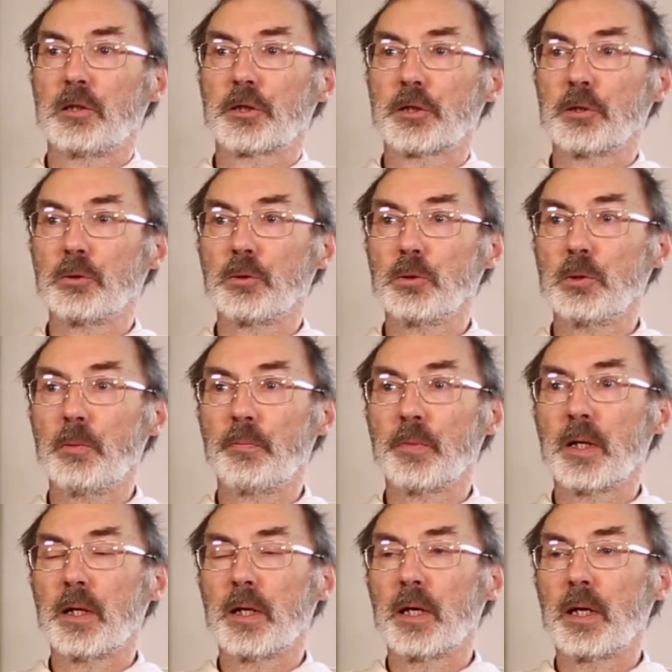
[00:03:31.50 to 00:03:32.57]
So
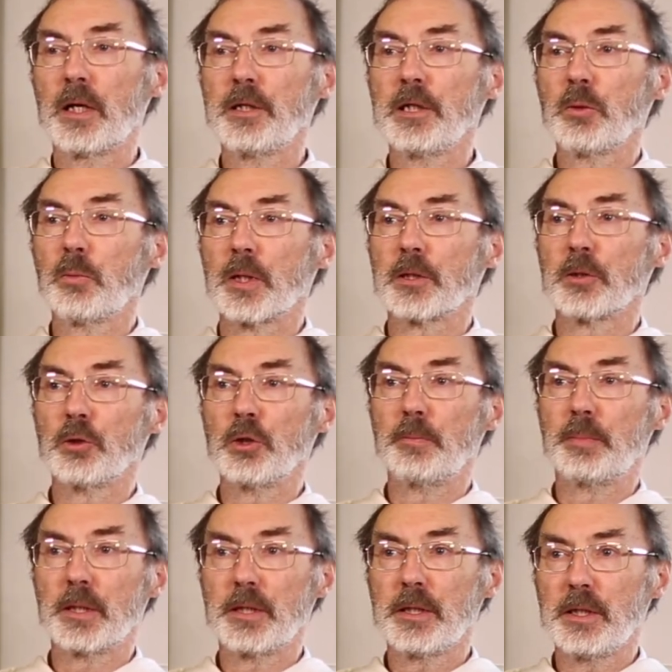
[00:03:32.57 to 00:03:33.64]
anyone who
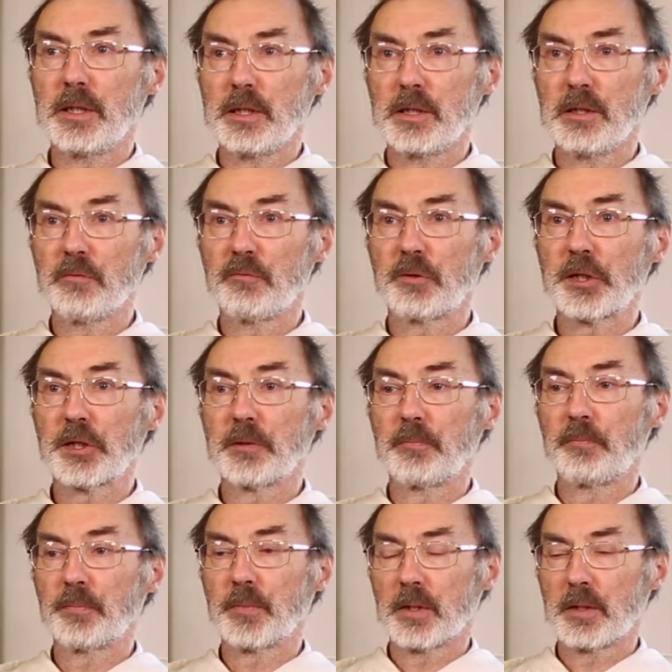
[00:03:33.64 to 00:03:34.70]
believes,
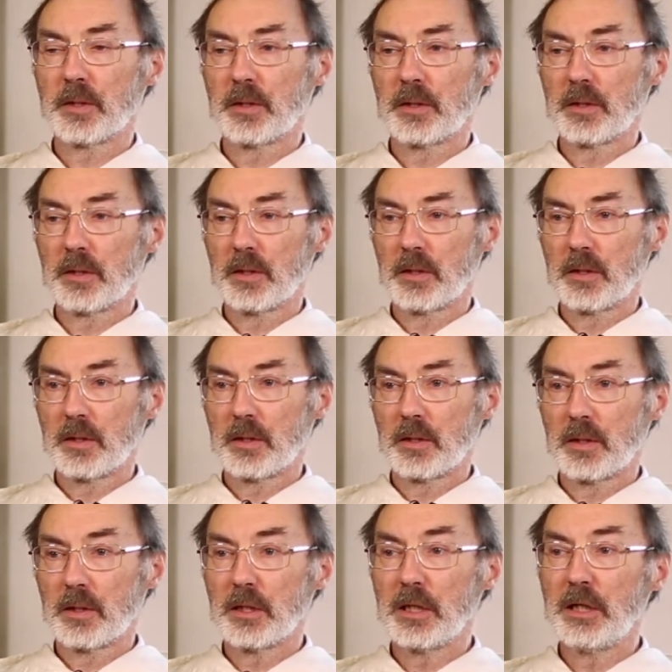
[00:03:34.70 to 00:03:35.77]

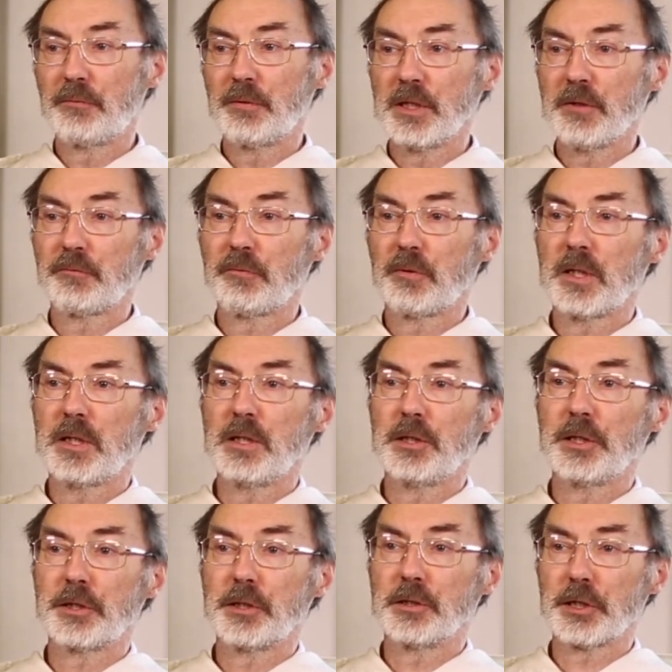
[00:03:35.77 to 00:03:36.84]
even if
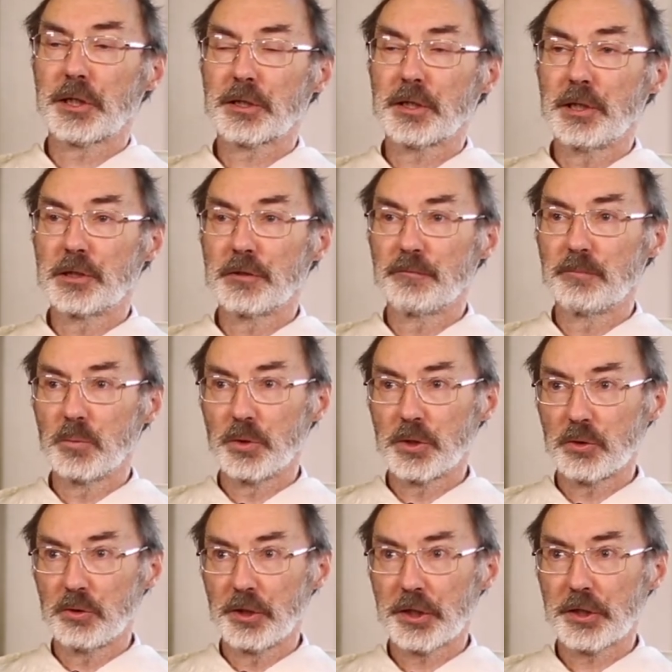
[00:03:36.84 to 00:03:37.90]
he's in a state of
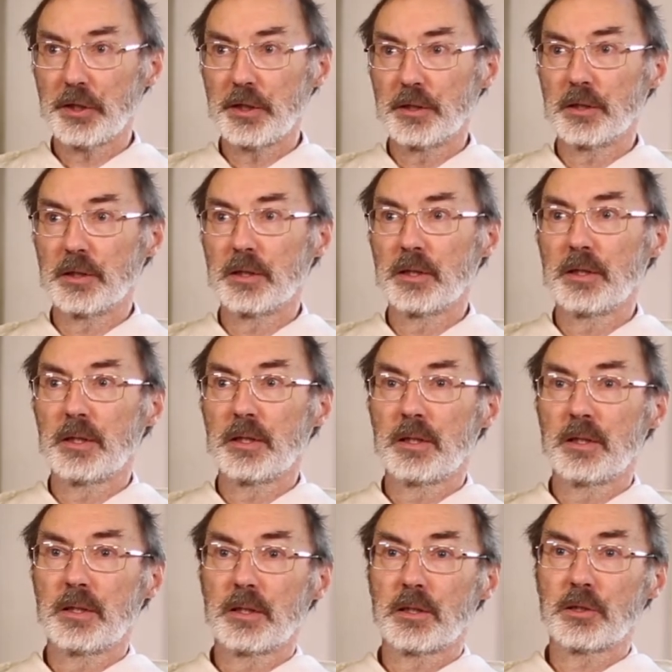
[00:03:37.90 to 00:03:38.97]
mortal sin,
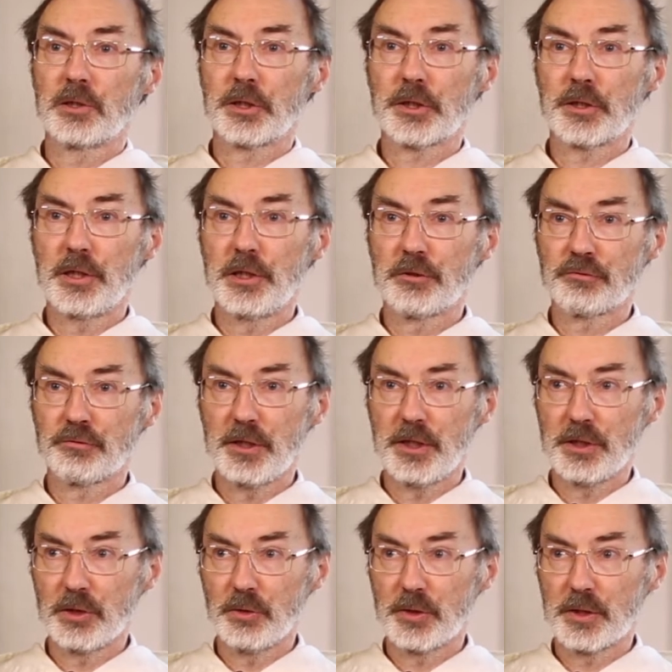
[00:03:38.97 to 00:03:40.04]
can say
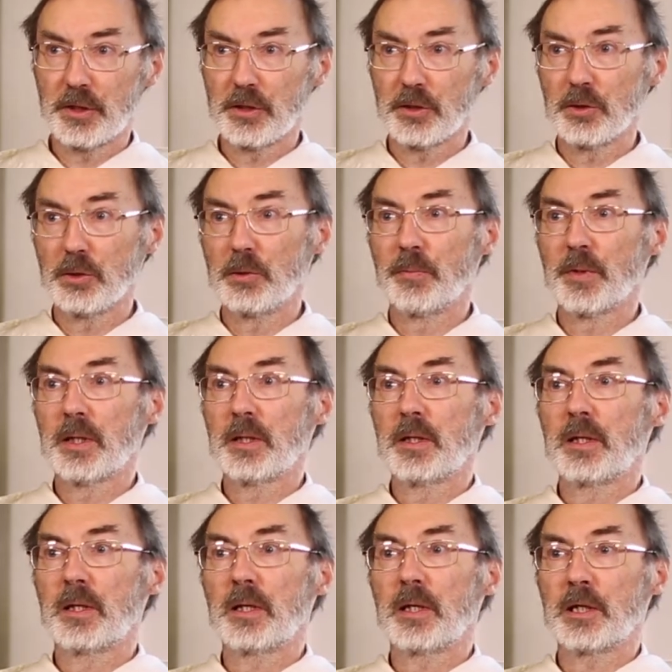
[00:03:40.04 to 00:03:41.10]
Credo Deo
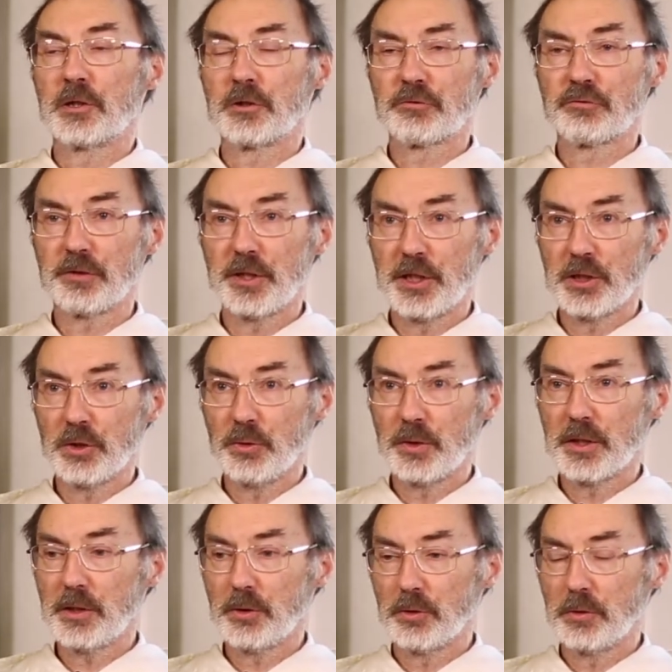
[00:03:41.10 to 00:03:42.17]
and Credo
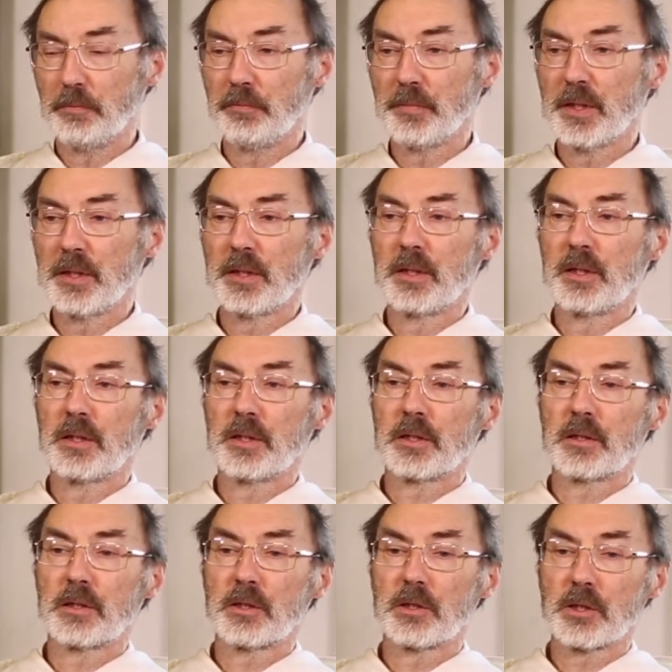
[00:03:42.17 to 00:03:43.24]
Deum.
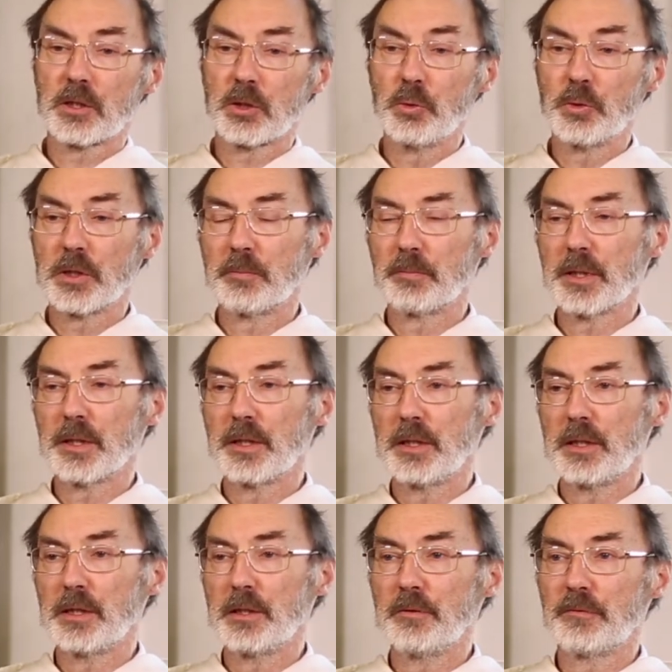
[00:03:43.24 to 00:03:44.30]
You can
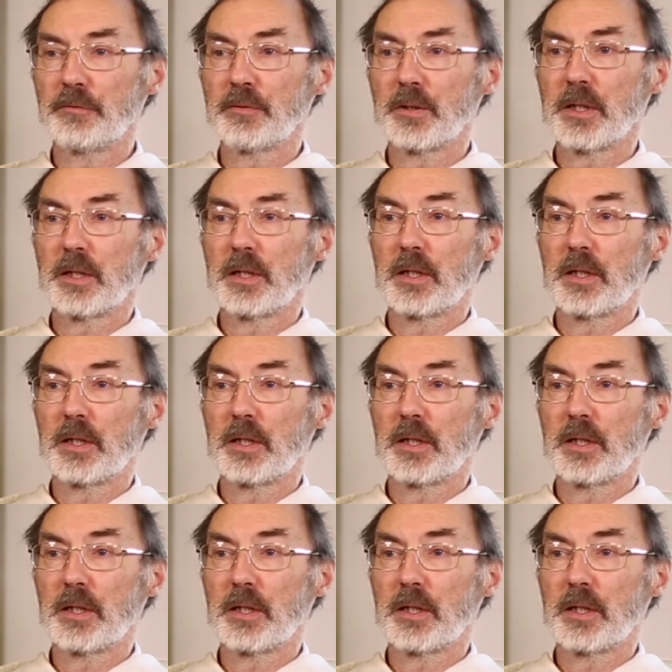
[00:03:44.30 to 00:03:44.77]
believe